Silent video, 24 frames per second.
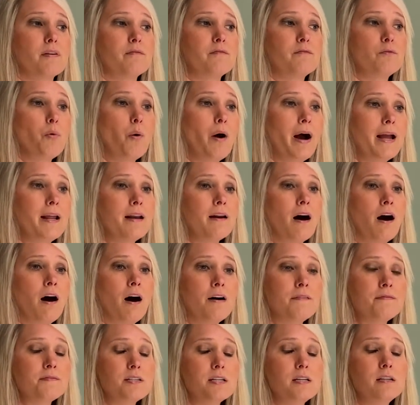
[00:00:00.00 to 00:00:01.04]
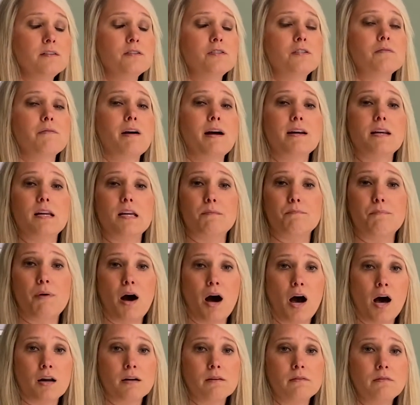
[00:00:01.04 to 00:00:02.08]
quite often, do I need
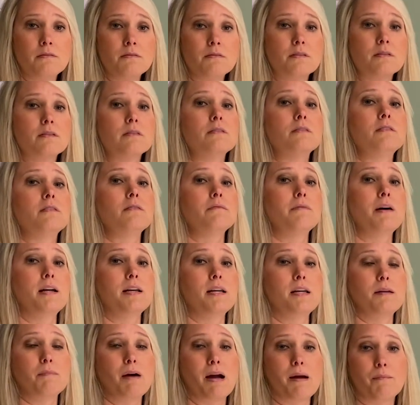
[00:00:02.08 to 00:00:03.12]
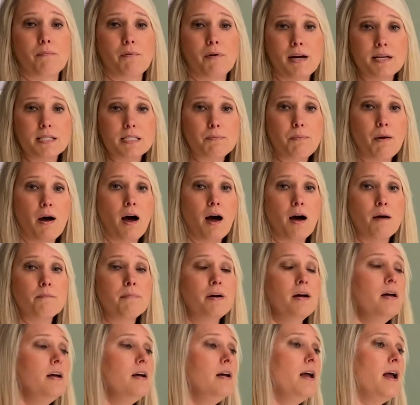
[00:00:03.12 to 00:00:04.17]
bottles? Do I need my breast
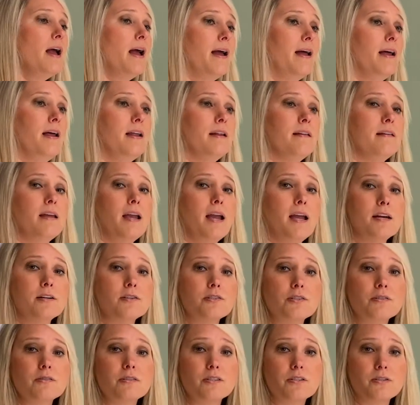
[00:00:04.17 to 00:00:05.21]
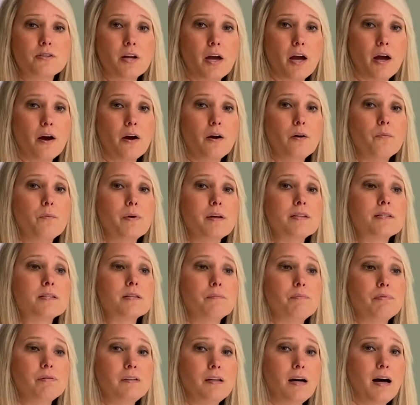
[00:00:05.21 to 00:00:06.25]
pump? And the answer is no. We
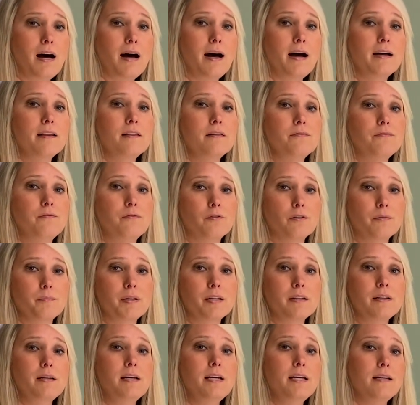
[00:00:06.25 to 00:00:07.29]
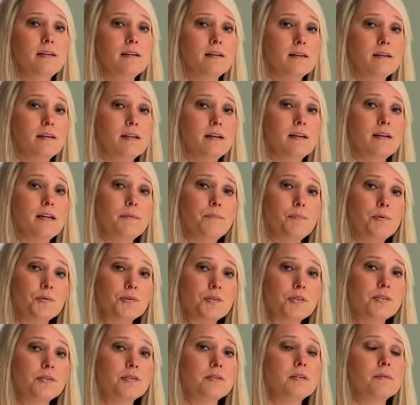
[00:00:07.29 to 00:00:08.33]
supply the formula and the
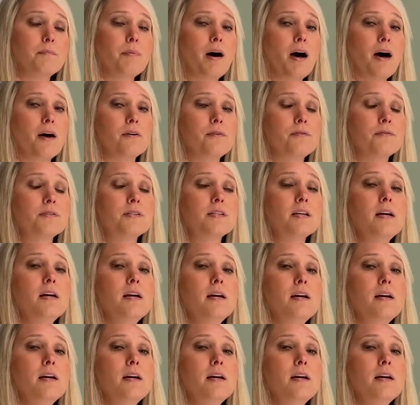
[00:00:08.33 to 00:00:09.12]
nipples to the bottles